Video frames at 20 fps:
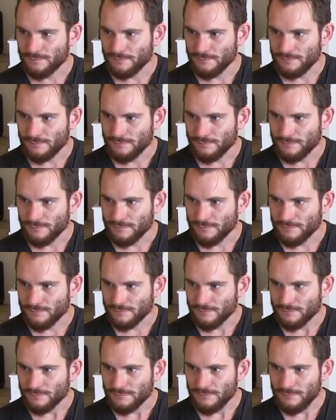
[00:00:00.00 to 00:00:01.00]
So.
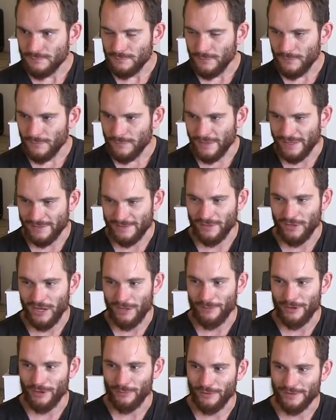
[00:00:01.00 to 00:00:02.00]
That
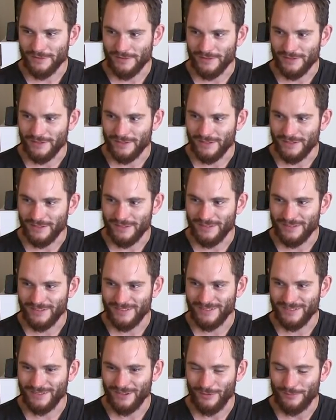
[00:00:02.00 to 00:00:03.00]
typo wasn't. Uh,
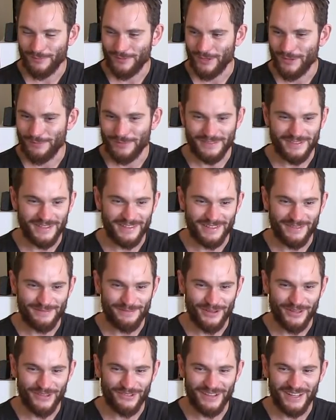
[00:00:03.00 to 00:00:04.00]
on purpose either,
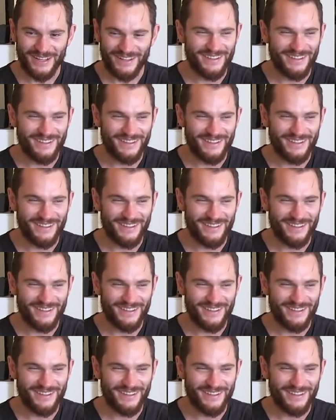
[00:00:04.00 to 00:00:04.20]
by the way.